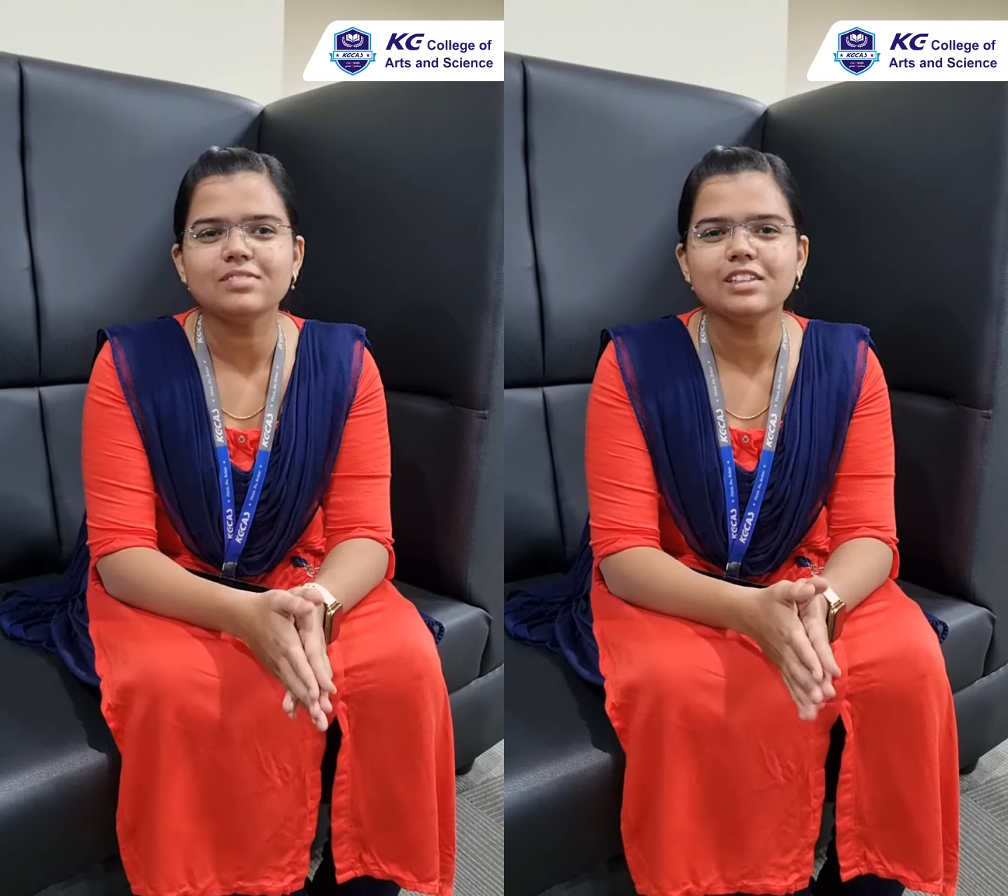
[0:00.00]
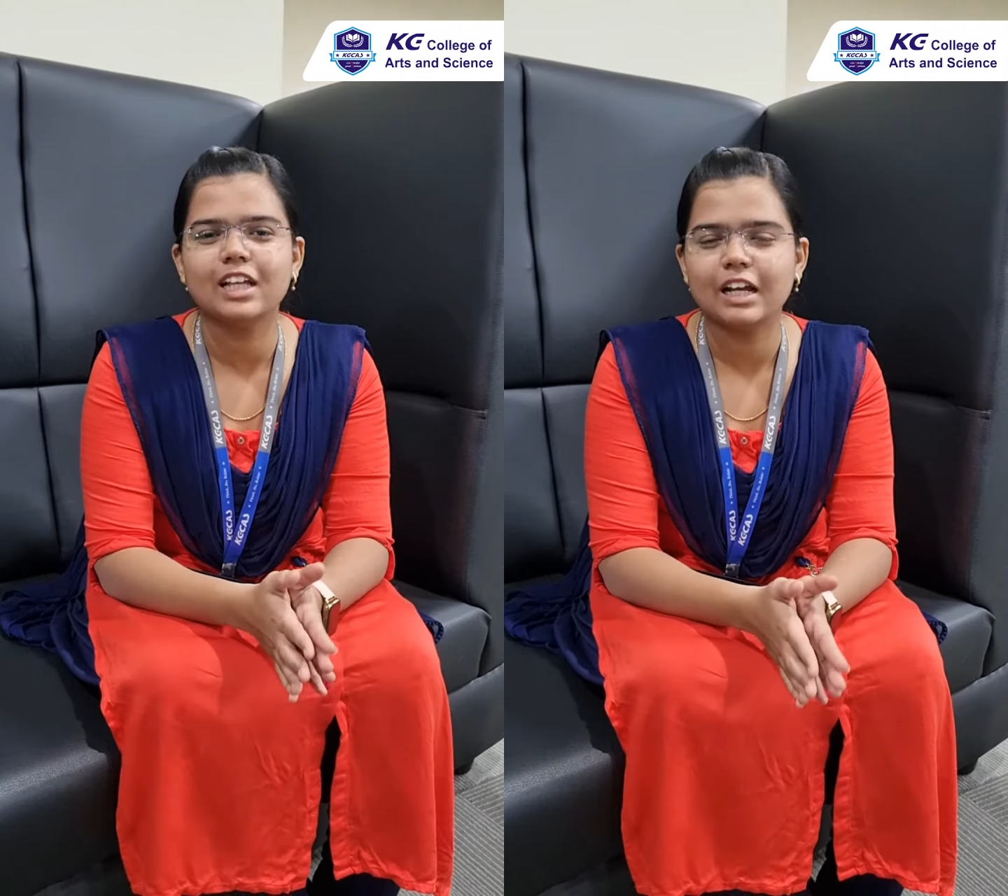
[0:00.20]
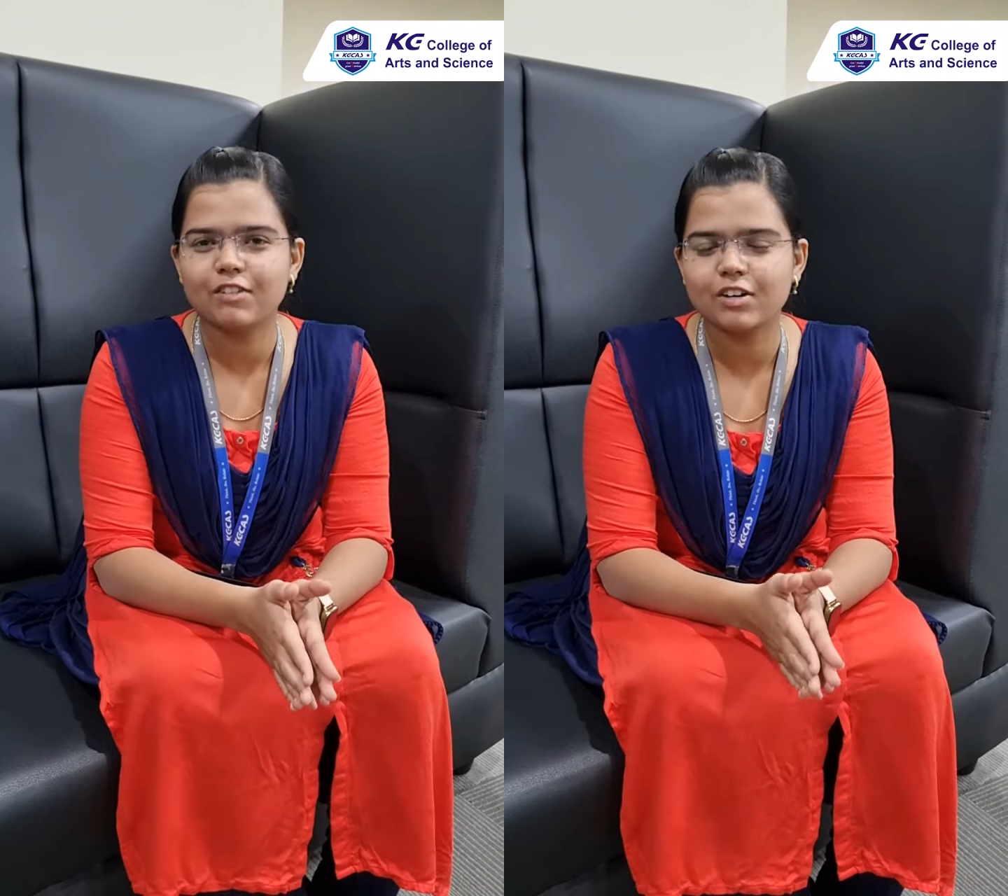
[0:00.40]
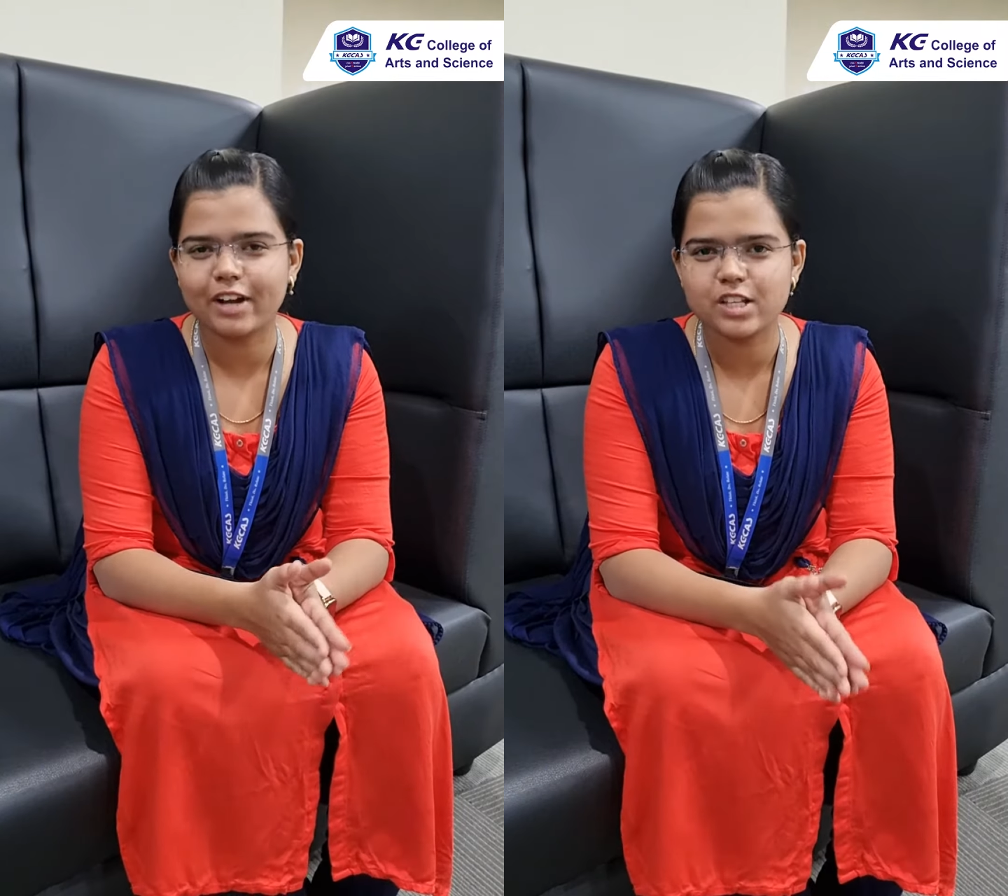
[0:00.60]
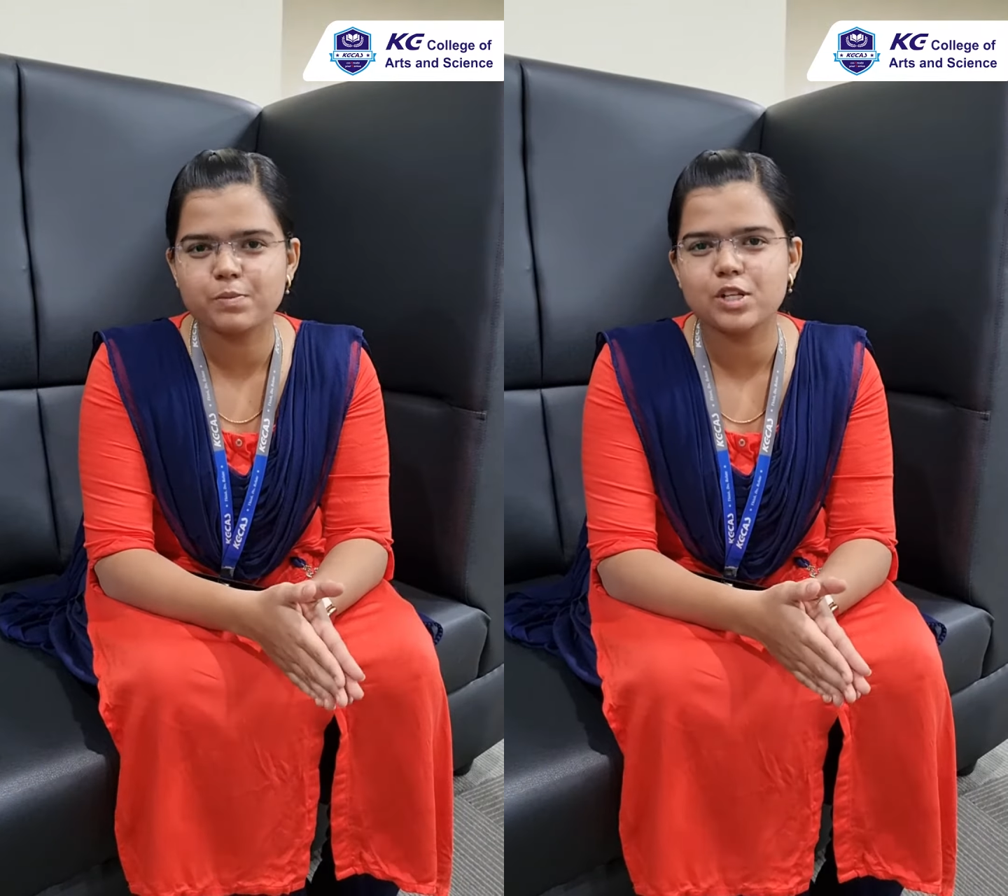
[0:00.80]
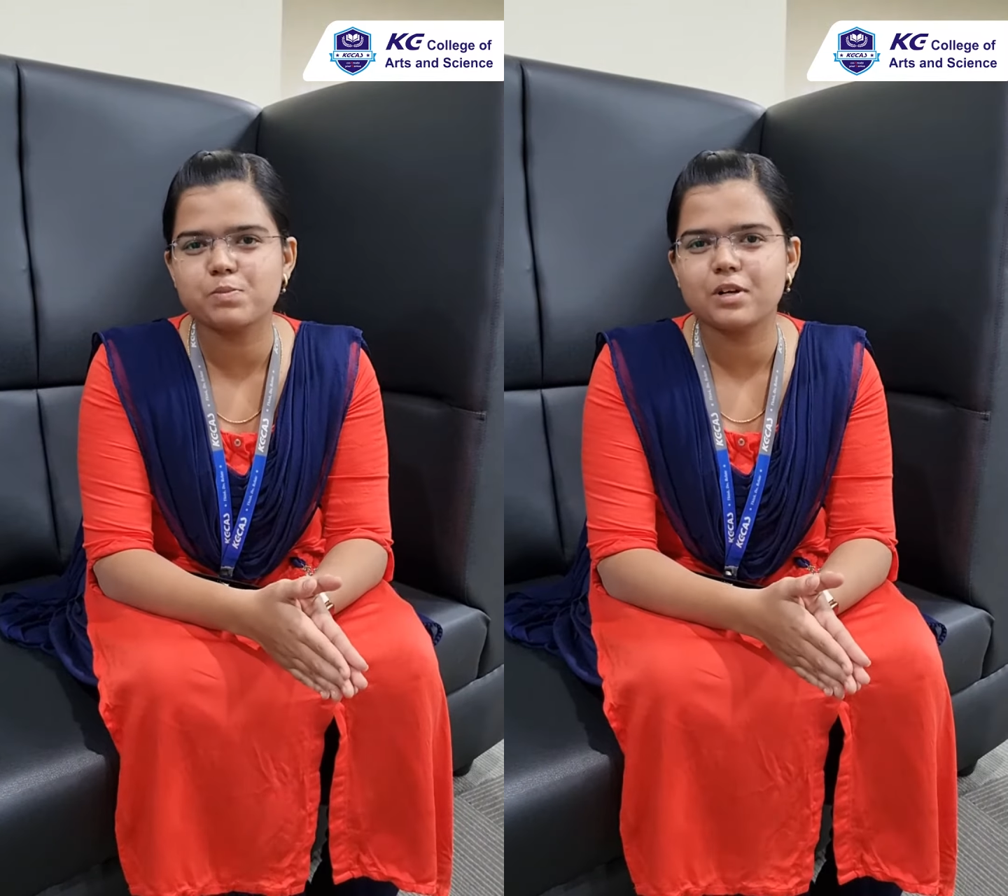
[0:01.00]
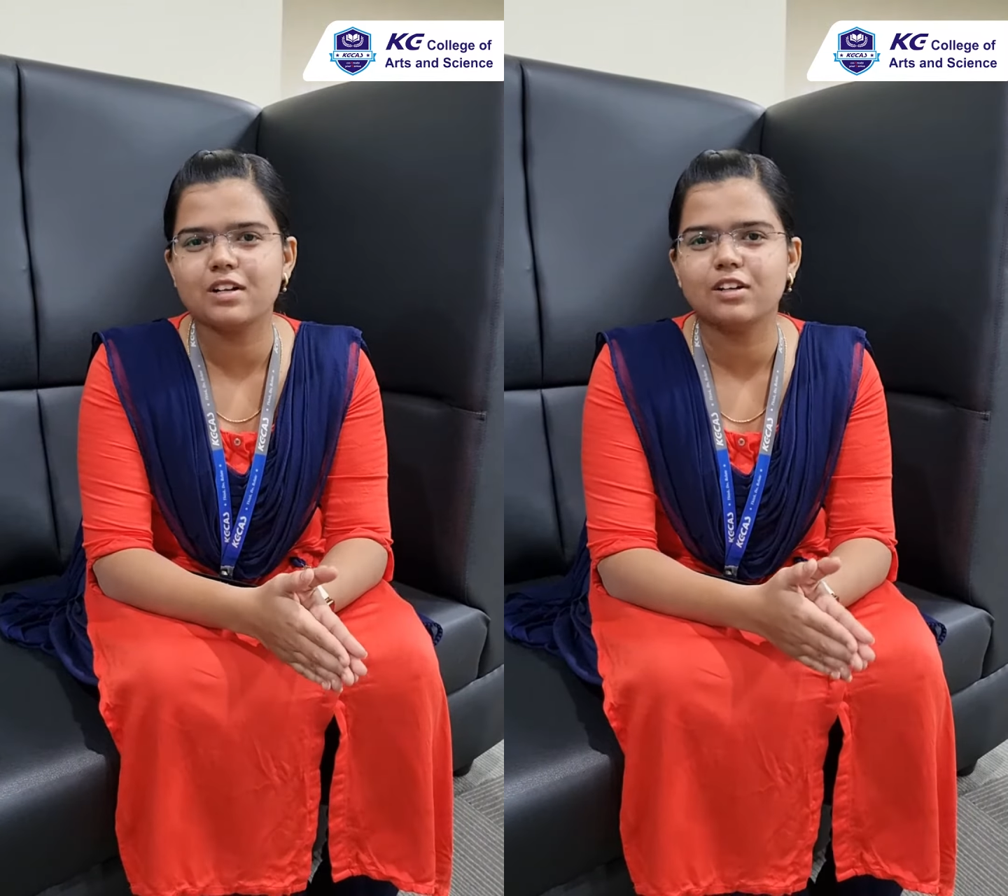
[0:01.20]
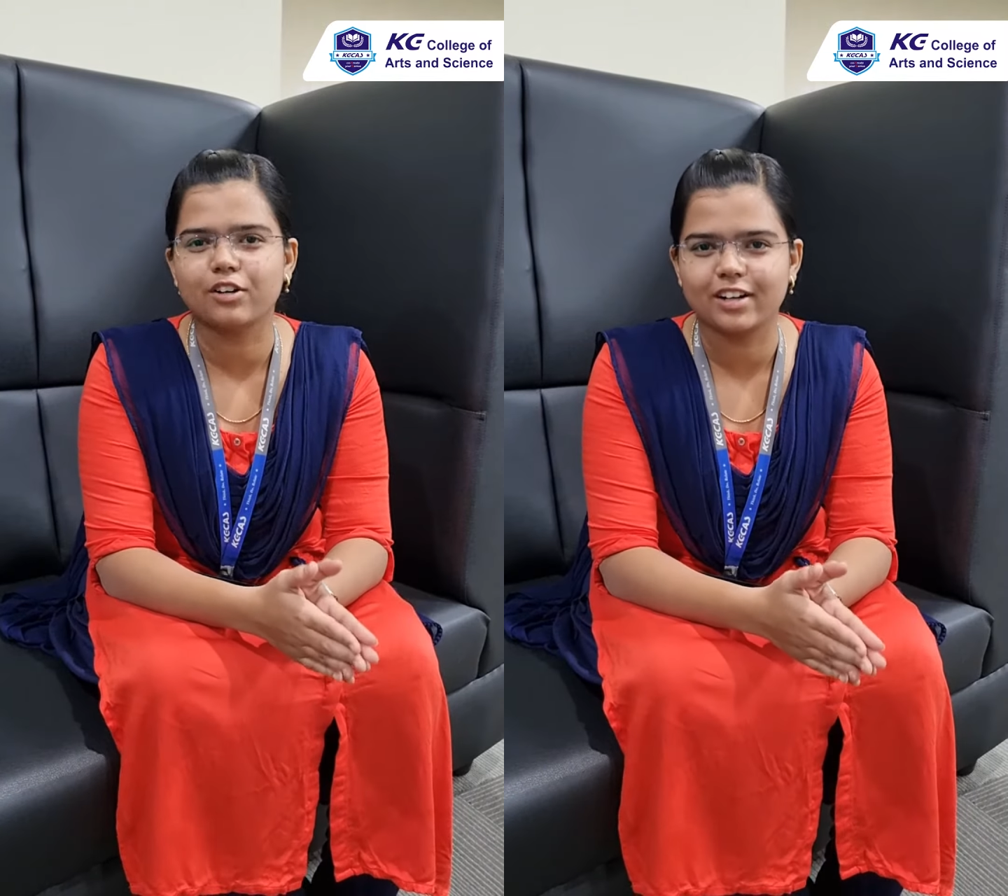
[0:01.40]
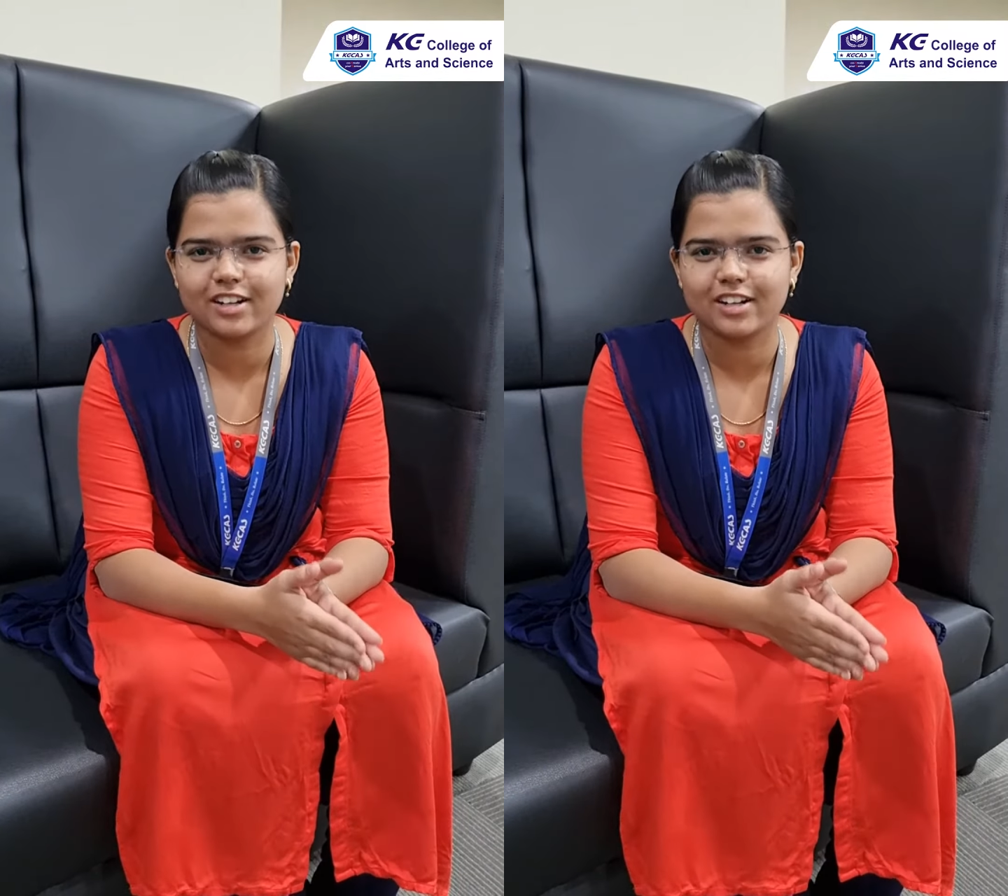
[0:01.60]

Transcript: Then our vice principal Dr.